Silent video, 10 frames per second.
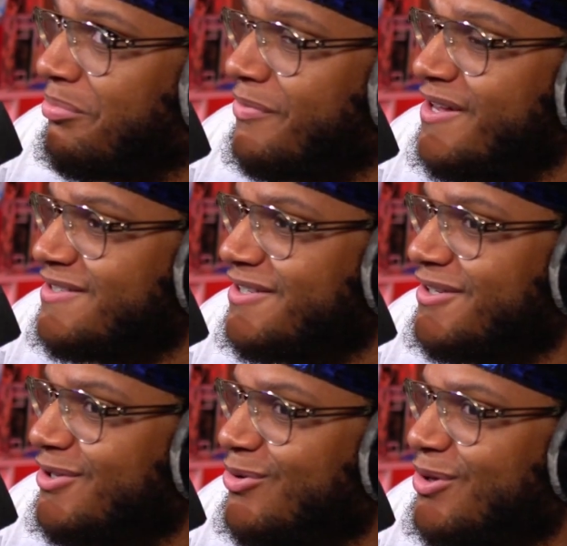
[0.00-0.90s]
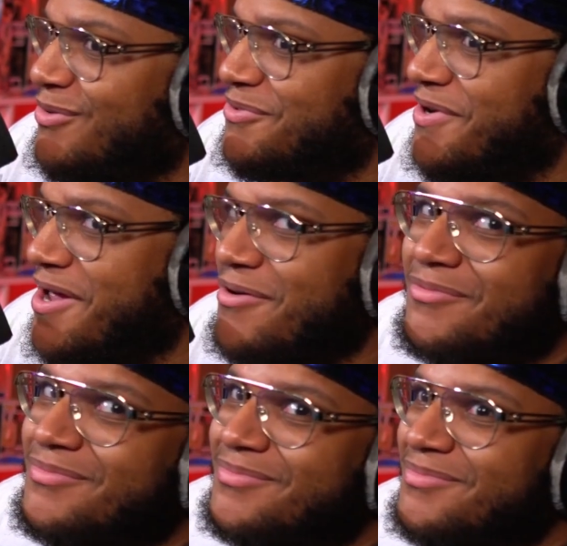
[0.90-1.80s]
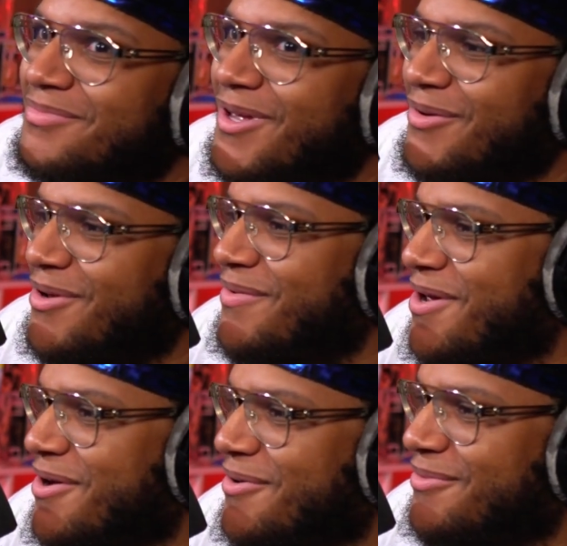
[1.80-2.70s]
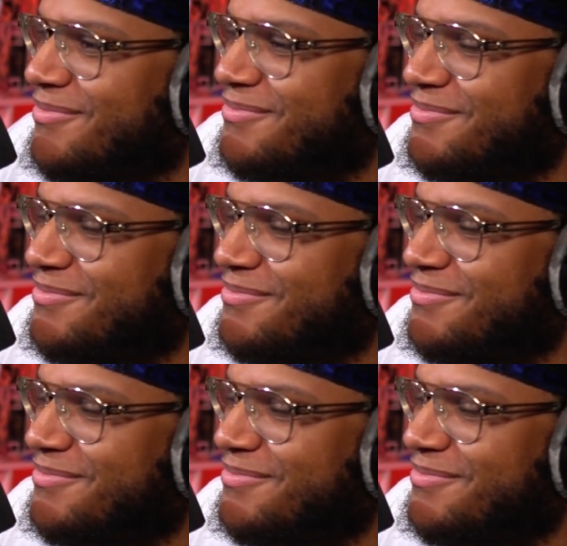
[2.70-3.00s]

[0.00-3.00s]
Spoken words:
He's getting a little closer now. No.